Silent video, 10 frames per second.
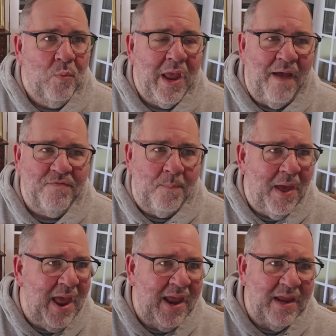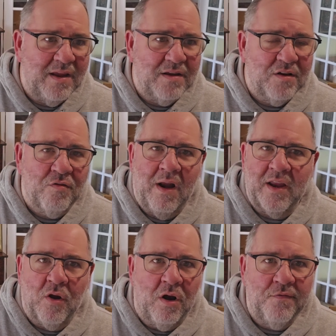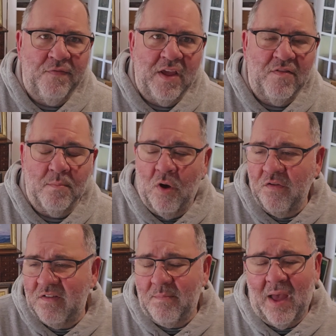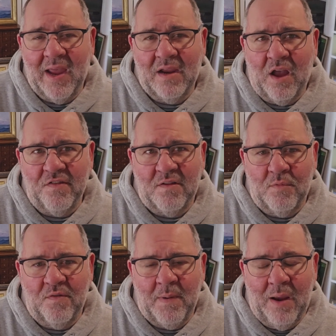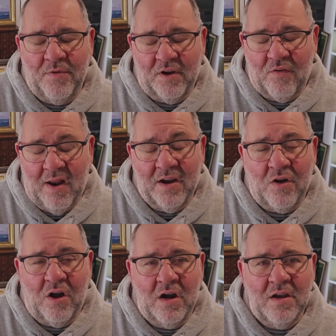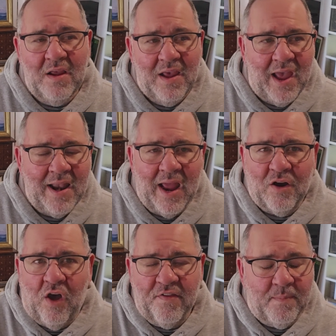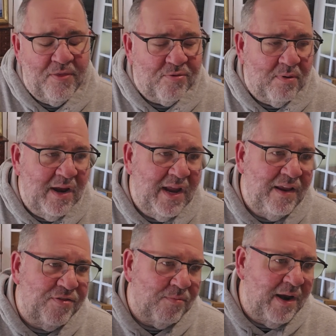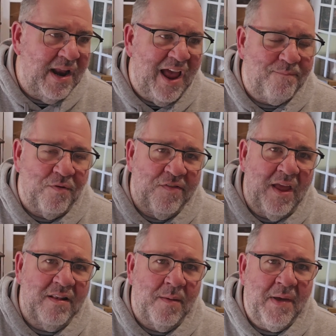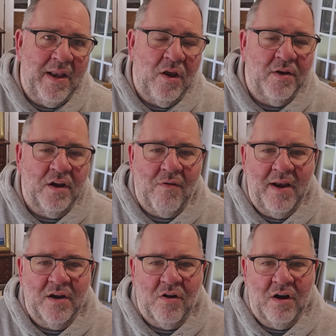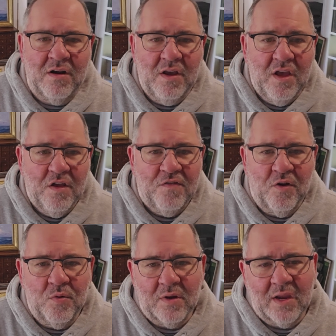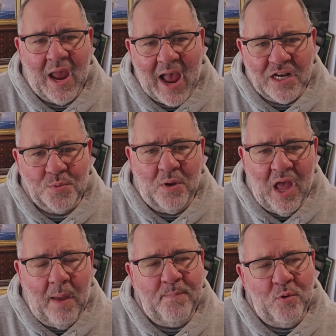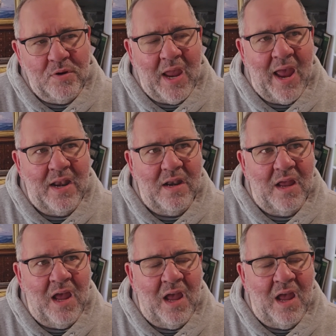We have to pay credit card fees. Most of my customers pay with a credit card, and that costs me 3.5%, depending on the credit card. So cash will help you get,